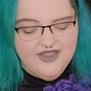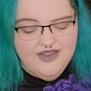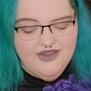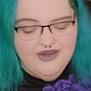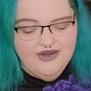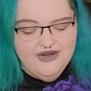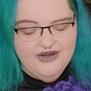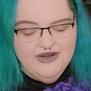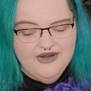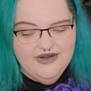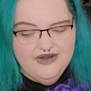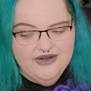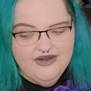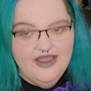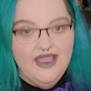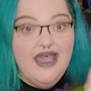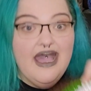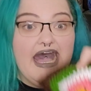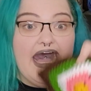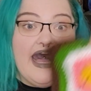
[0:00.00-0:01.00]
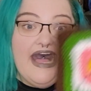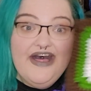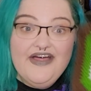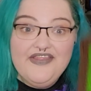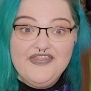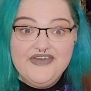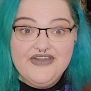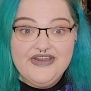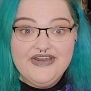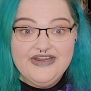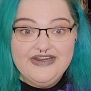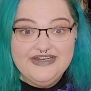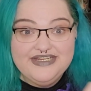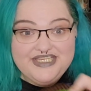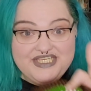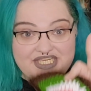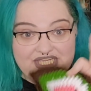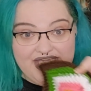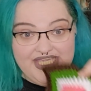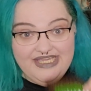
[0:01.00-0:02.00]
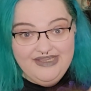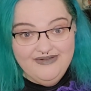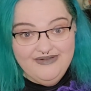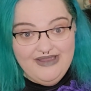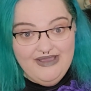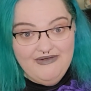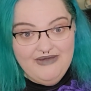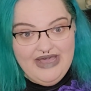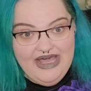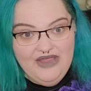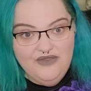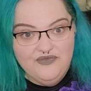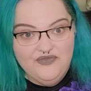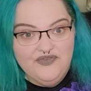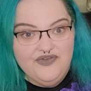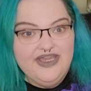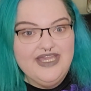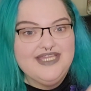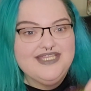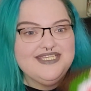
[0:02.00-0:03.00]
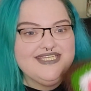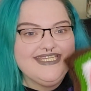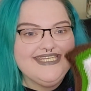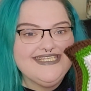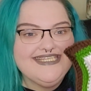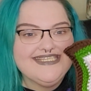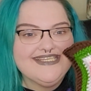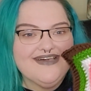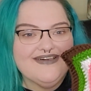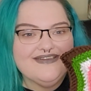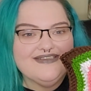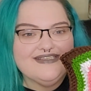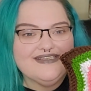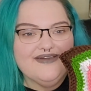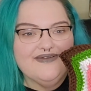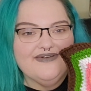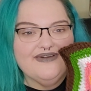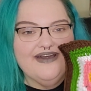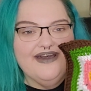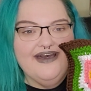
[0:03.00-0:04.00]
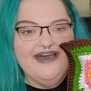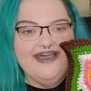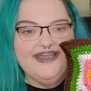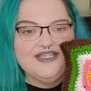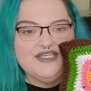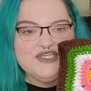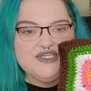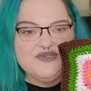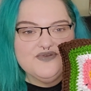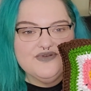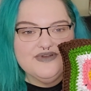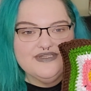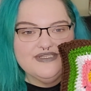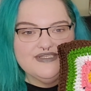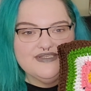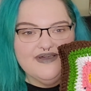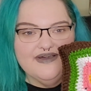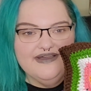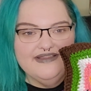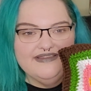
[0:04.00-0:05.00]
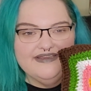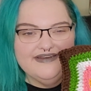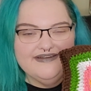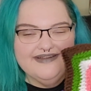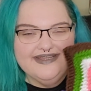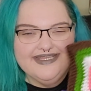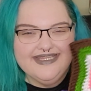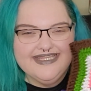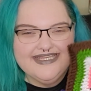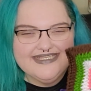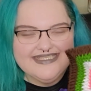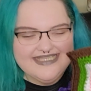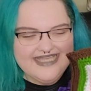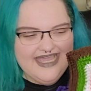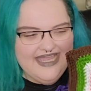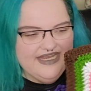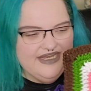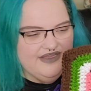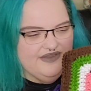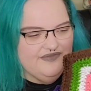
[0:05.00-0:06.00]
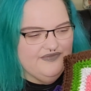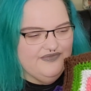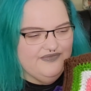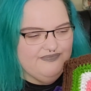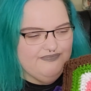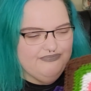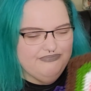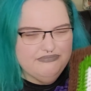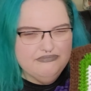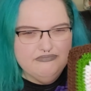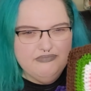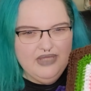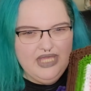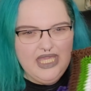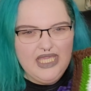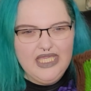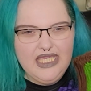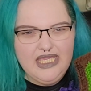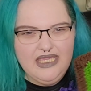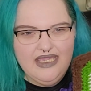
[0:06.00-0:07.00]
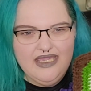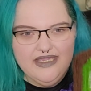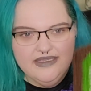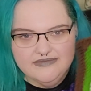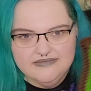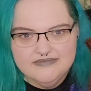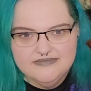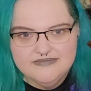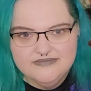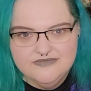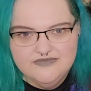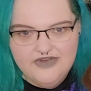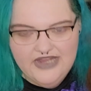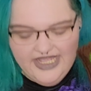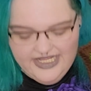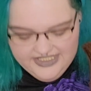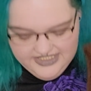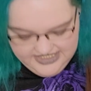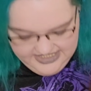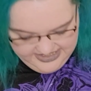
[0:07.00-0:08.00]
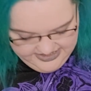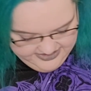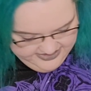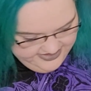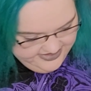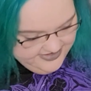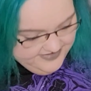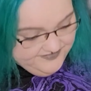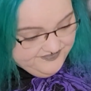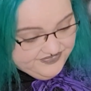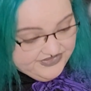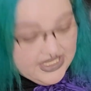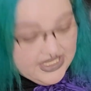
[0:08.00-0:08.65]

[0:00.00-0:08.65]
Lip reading: her other Chihiro outfit, she's also got shorts on that are in this kind of pinky red color.